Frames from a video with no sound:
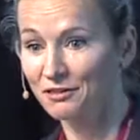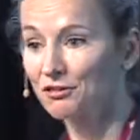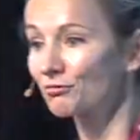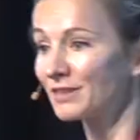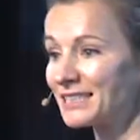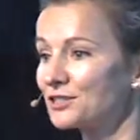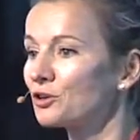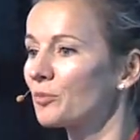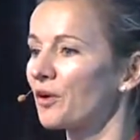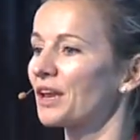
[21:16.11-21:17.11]
The rest
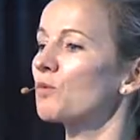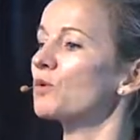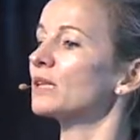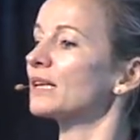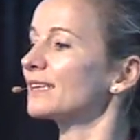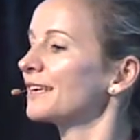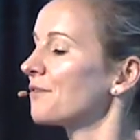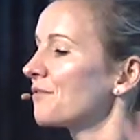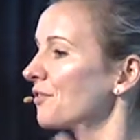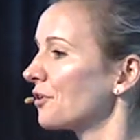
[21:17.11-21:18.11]
your body will
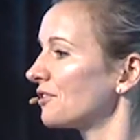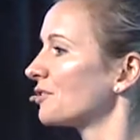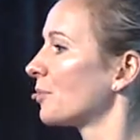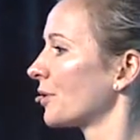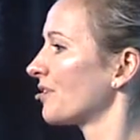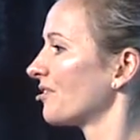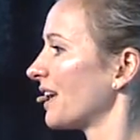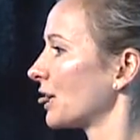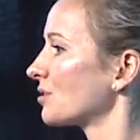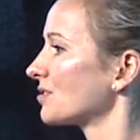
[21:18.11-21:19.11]
convert to body
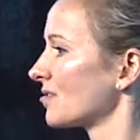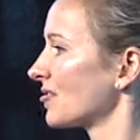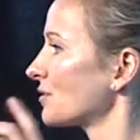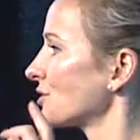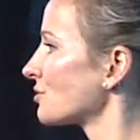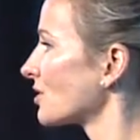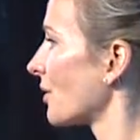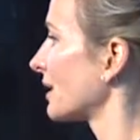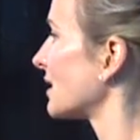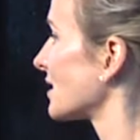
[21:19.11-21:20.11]
fat because it thinks you're
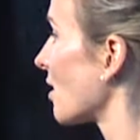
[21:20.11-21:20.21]
going into